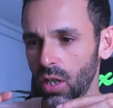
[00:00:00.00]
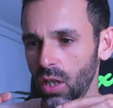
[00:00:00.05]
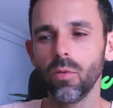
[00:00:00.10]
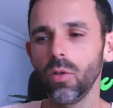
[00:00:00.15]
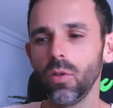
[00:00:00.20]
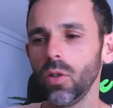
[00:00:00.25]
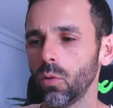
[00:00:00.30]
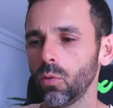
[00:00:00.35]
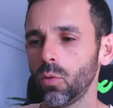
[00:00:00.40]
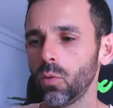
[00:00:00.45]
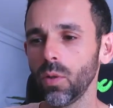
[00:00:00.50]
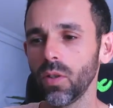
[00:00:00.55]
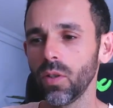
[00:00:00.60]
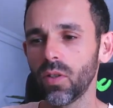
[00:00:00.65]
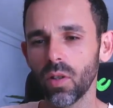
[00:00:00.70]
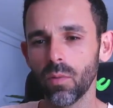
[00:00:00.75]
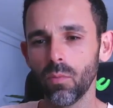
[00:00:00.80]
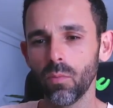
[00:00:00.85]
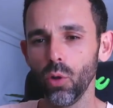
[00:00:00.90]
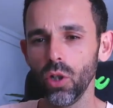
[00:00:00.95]
you know, doing
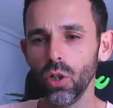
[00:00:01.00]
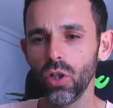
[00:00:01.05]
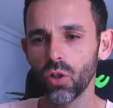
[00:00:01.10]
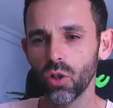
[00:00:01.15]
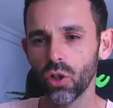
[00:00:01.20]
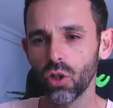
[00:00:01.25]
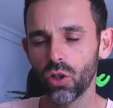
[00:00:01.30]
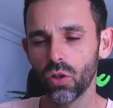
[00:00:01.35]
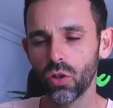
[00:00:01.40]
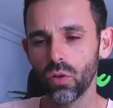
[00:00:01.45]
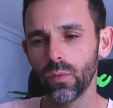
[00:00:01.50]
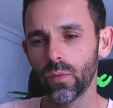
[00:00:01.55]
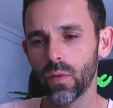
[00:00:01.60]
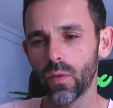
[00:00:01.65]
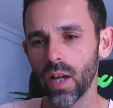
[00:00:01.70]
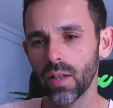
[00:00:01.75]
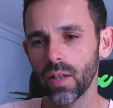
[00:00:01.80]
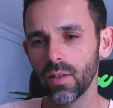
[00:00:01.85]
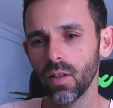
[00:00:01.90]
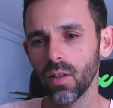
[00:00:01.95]
some research to
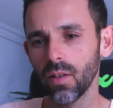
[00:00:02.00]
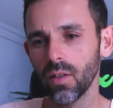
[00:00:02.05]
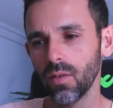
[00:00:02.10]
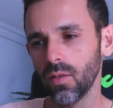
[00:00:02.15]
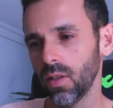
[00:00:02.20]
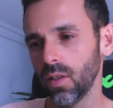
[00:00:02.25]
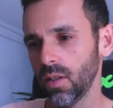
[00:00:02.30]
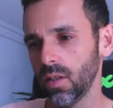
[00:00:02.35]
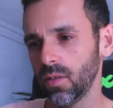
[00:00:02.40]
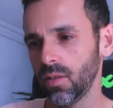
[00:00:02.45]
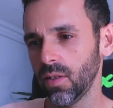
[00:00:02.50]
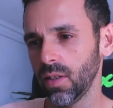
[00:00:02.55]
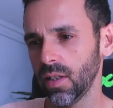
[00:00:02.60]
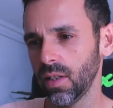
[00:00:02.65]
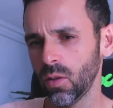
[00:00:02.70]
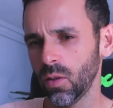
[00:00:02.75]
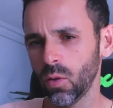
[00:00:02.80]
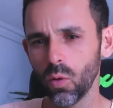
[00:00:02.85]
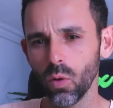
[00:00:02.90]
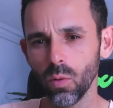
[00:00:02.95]
find the
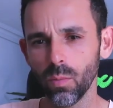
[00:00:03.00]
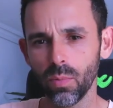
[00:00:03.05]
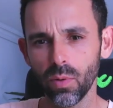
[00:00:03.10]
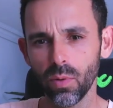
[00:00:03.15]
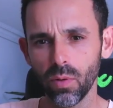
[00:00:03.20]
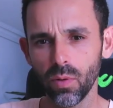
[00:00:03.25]
group.